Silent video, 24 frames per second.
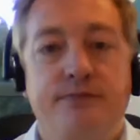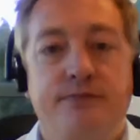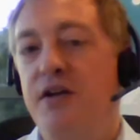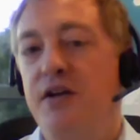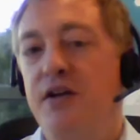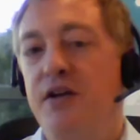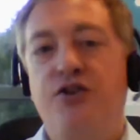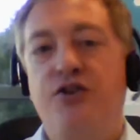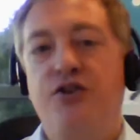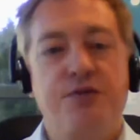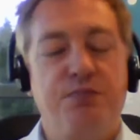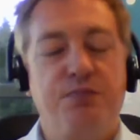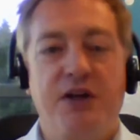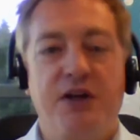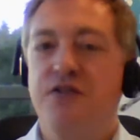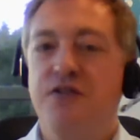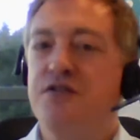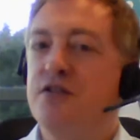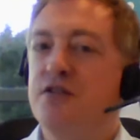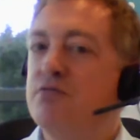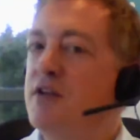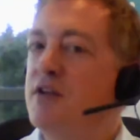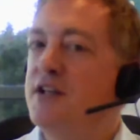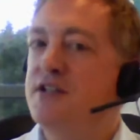just because the
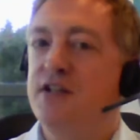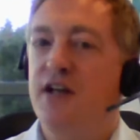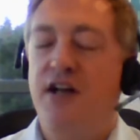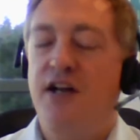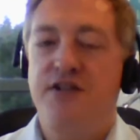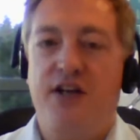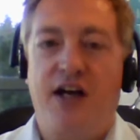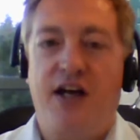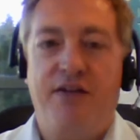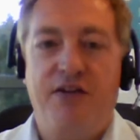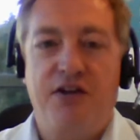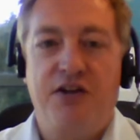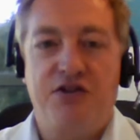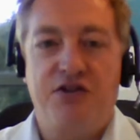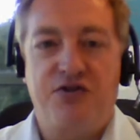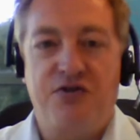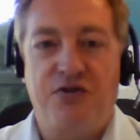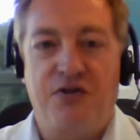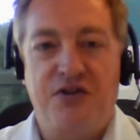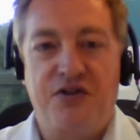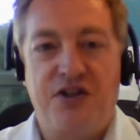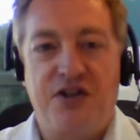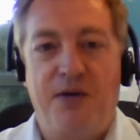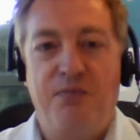retailers are having a strong
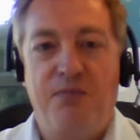time